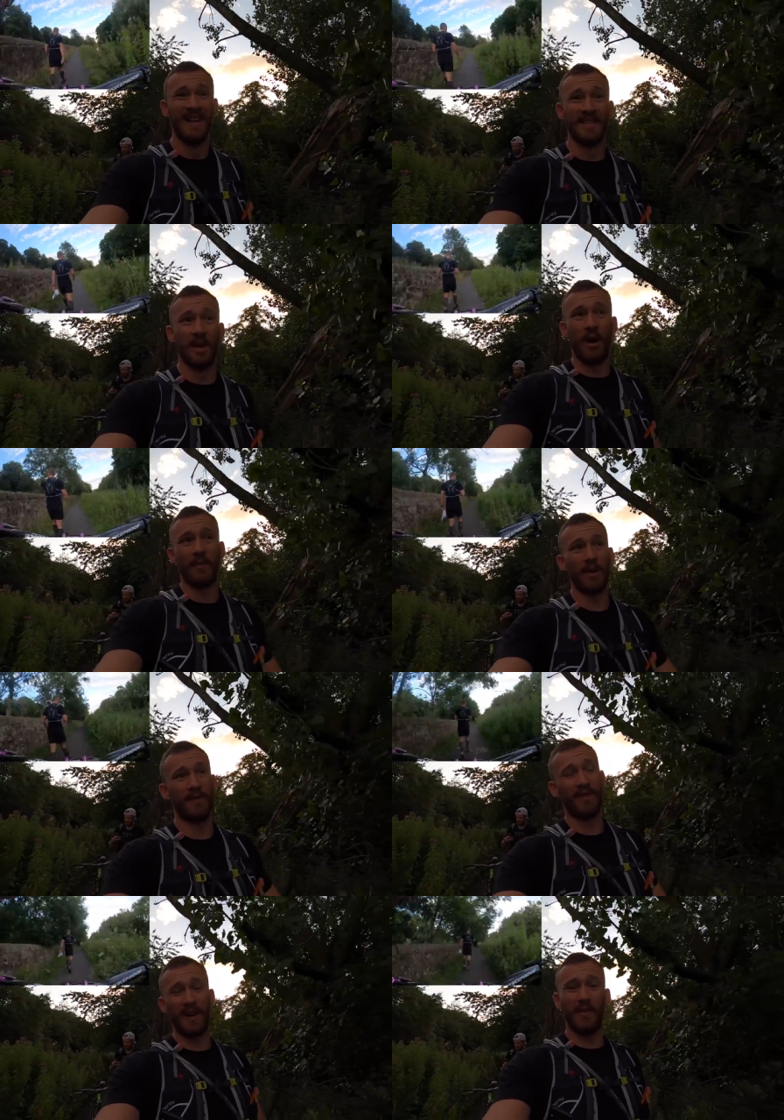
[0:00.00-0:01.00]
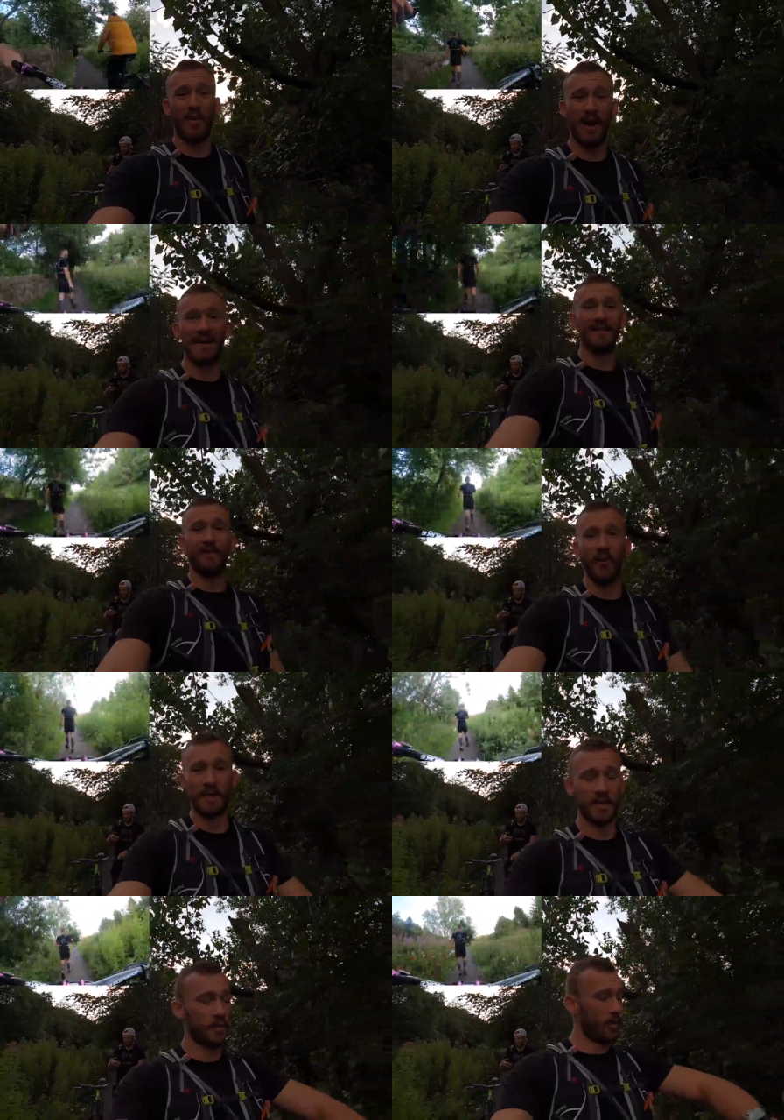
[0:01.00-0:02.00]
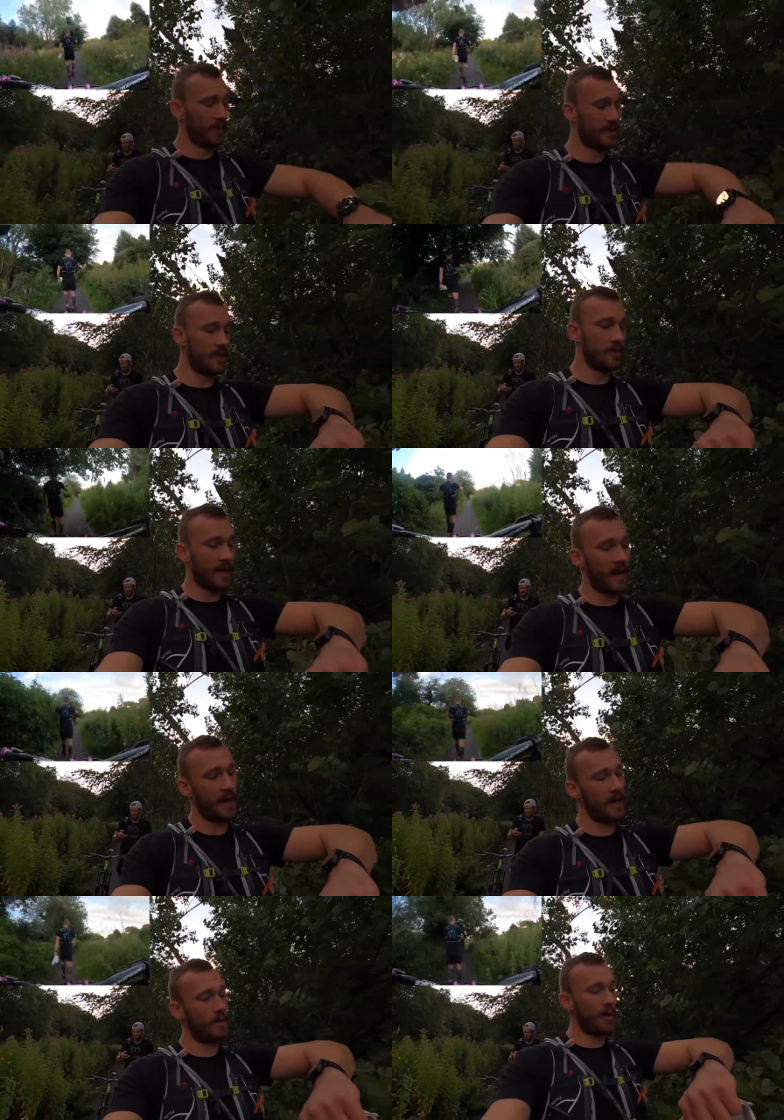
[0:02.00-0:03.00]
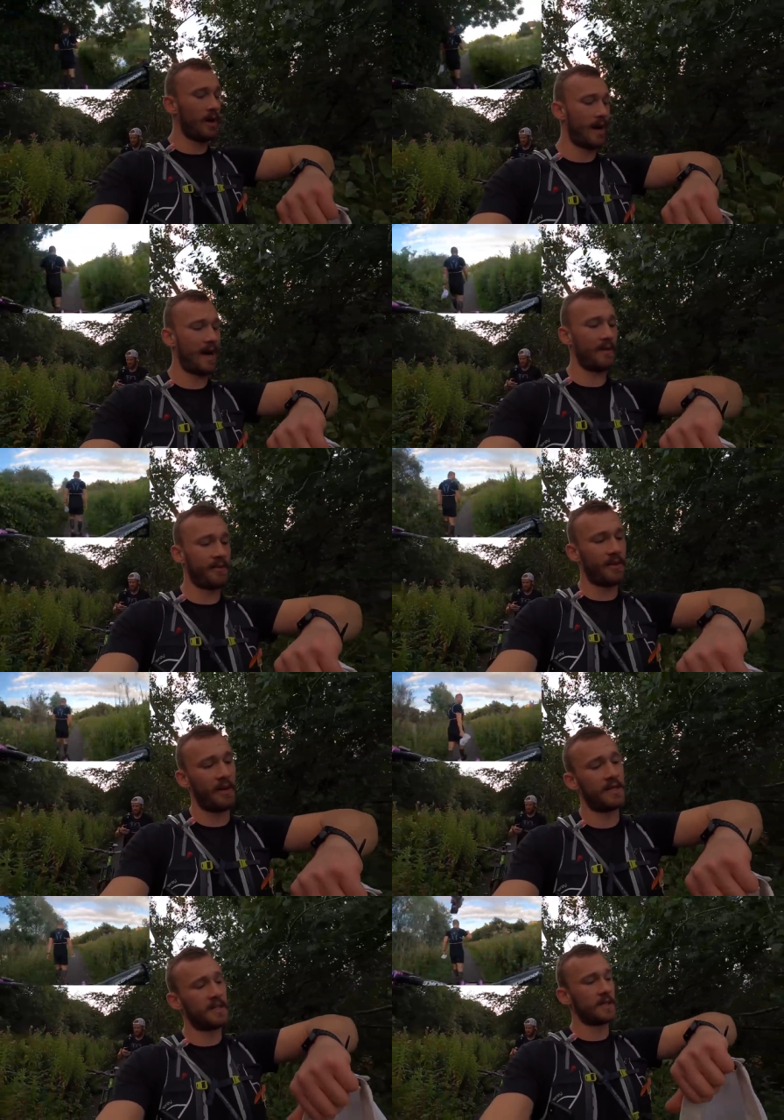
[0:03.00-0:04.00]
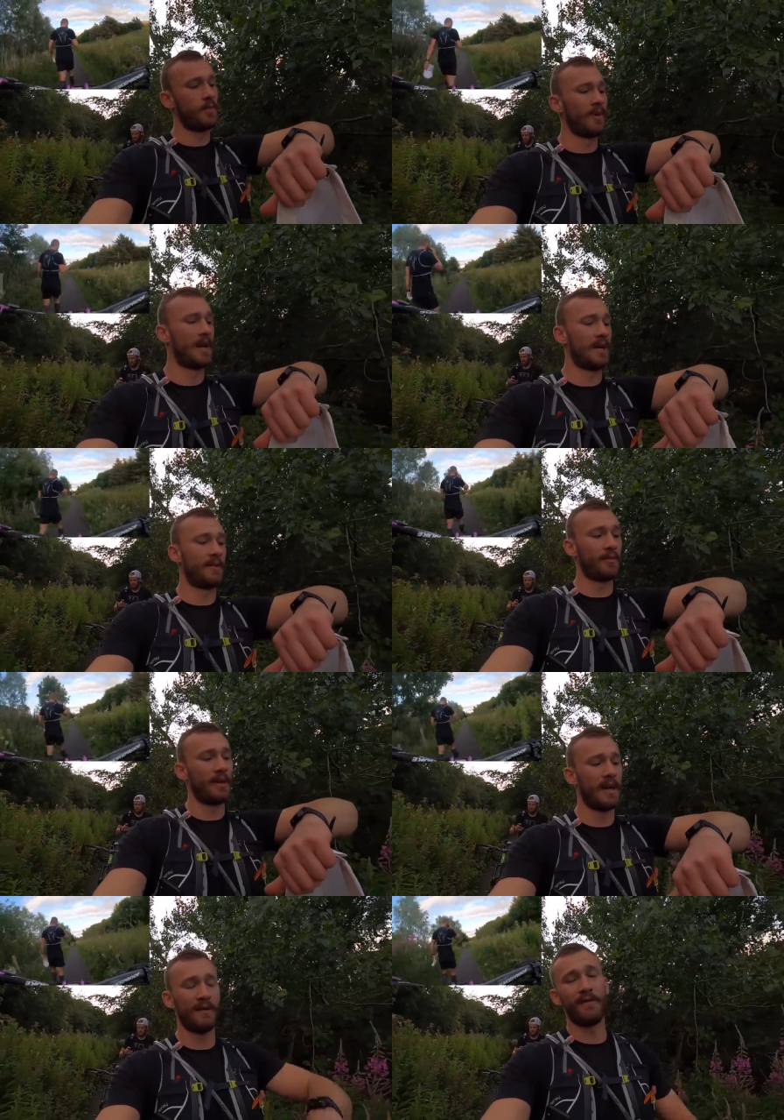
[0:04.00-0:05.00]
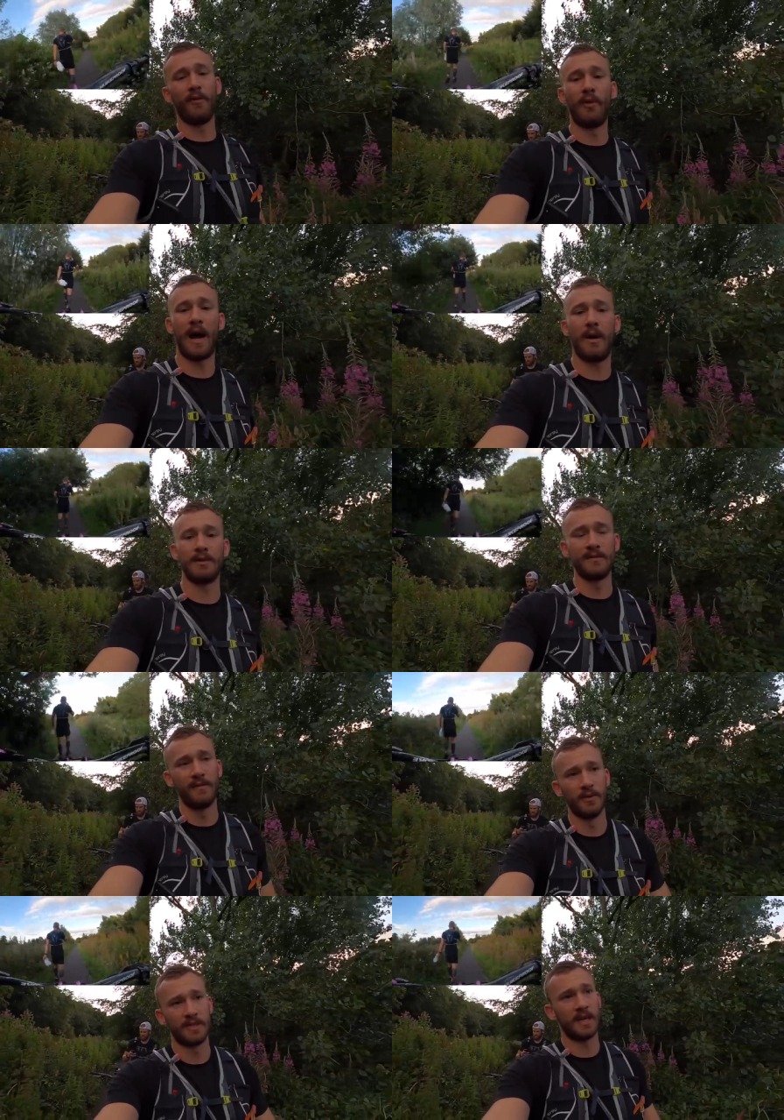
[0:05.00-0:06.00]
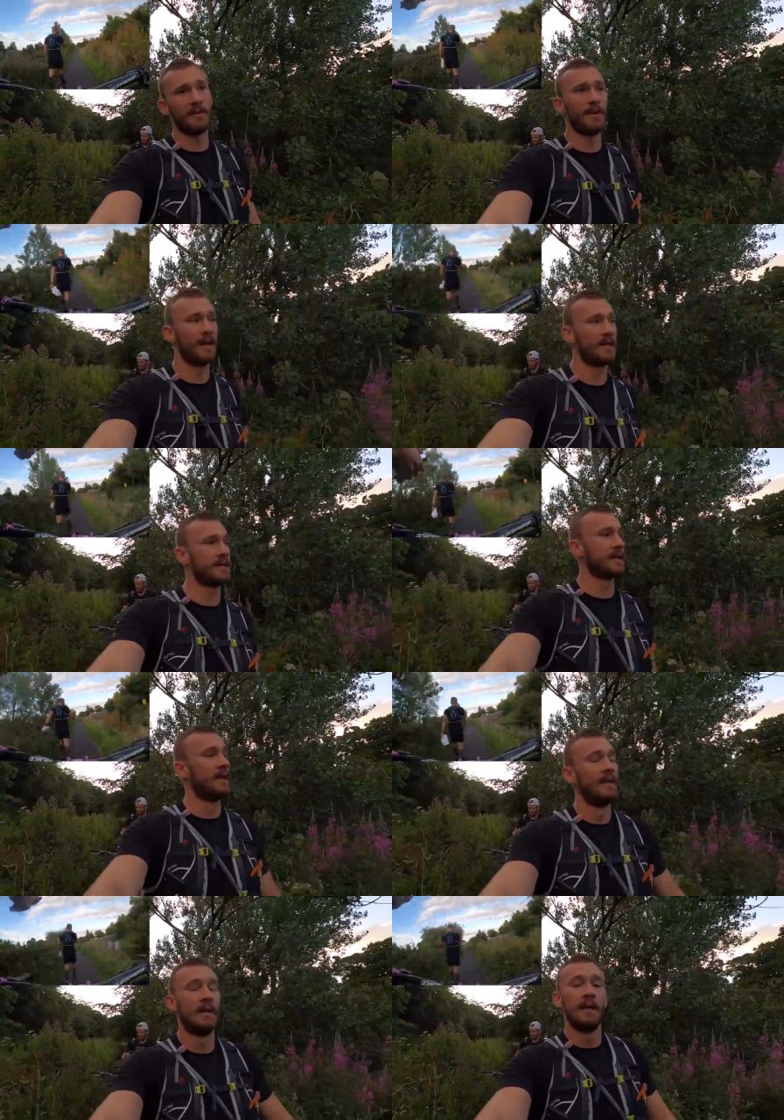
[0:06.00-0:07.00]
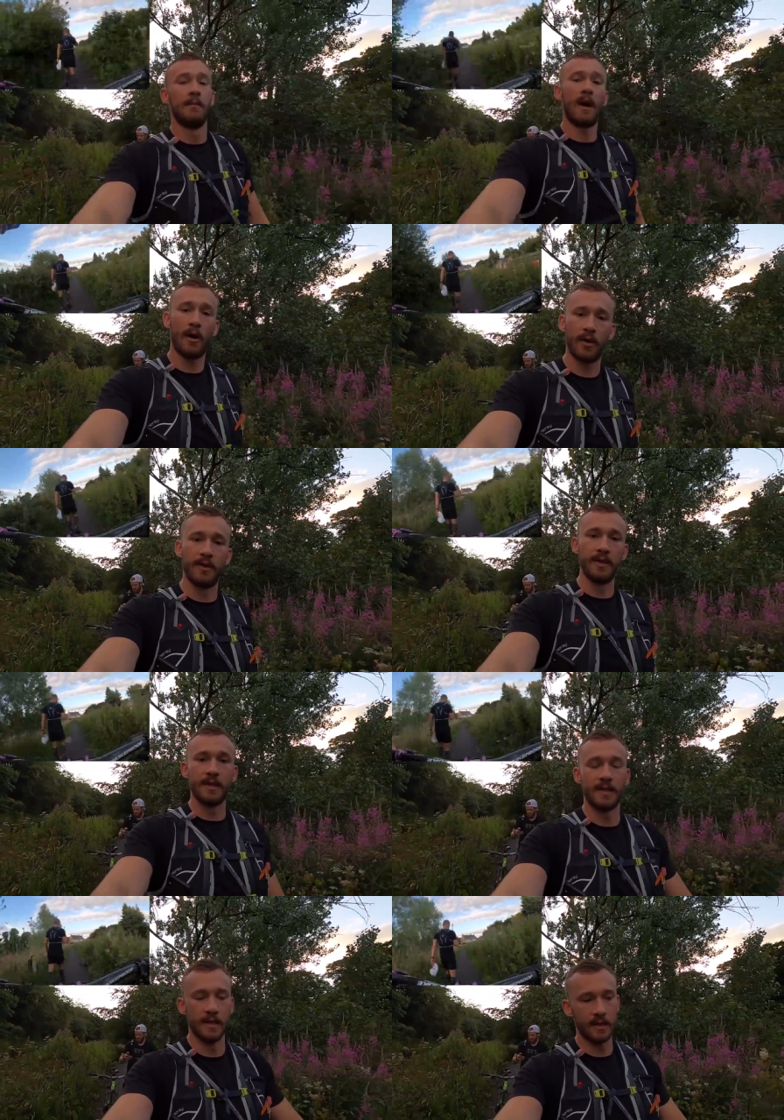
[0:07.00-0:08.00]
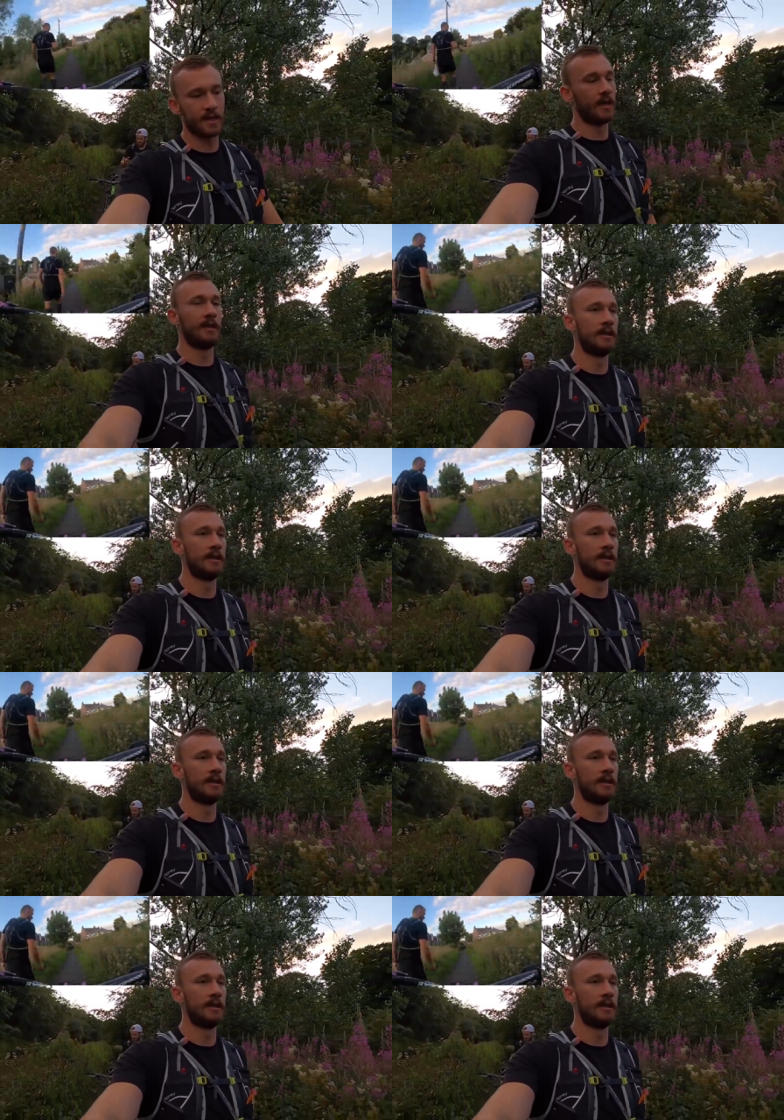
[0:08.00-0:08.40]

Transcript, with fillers: So I'm going to fight my way to 42.2k. We are at 36.83 in 4 hours and 48 minutes. Marathon distance.